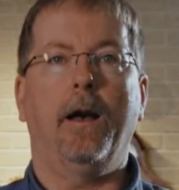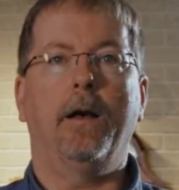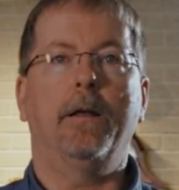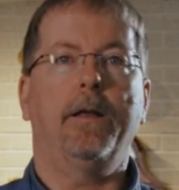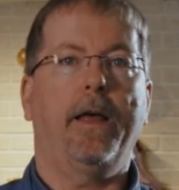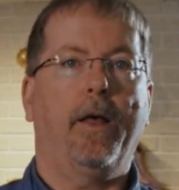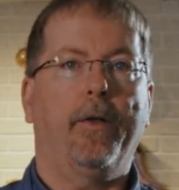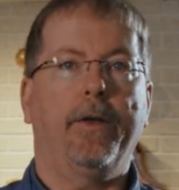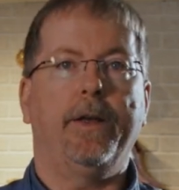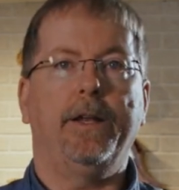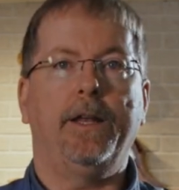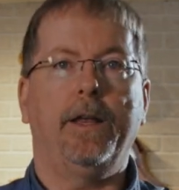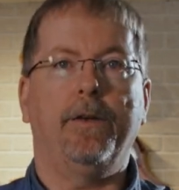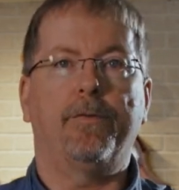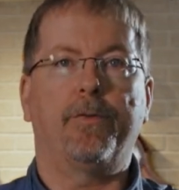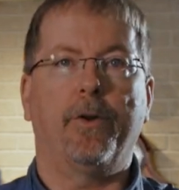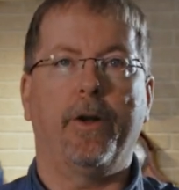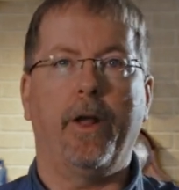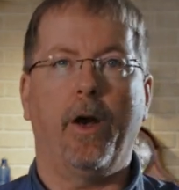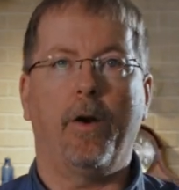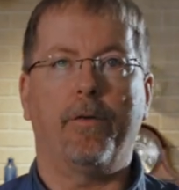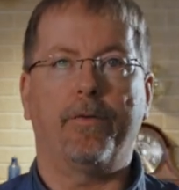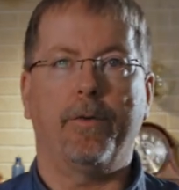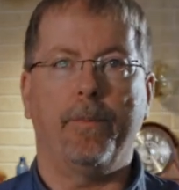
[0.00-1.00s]
LED
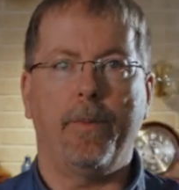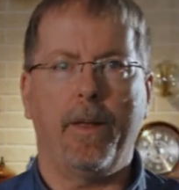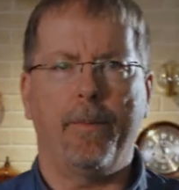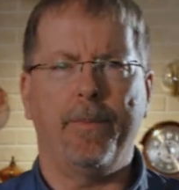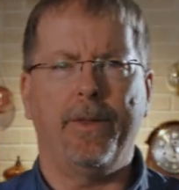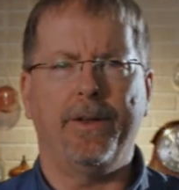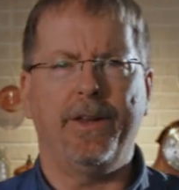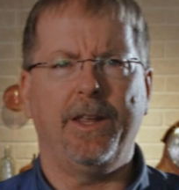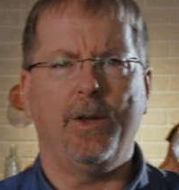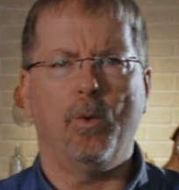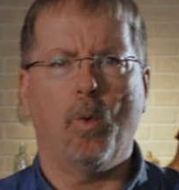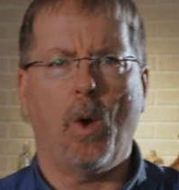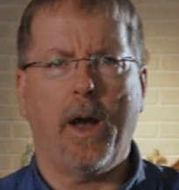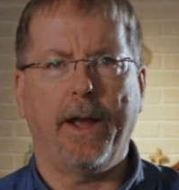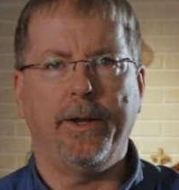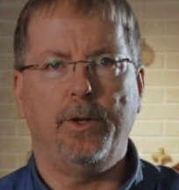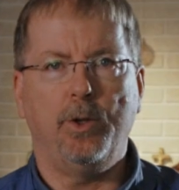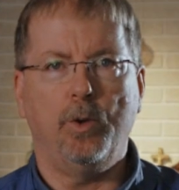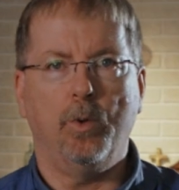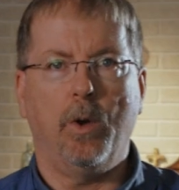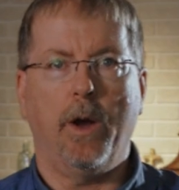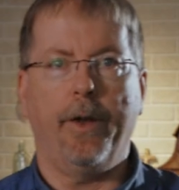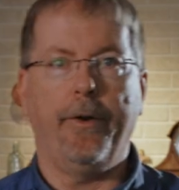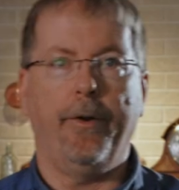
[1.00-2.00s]
Fresnel from them, the
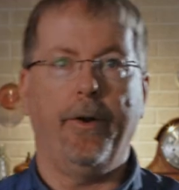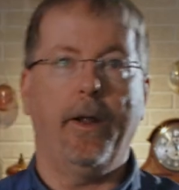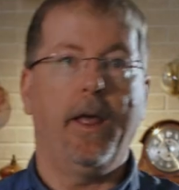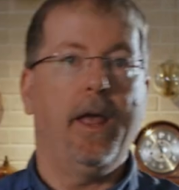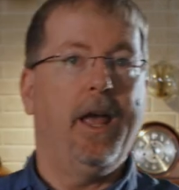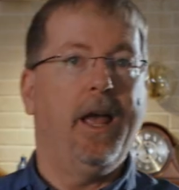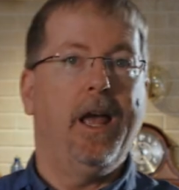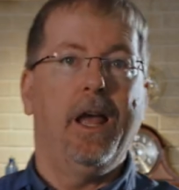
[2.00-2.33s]
DY200.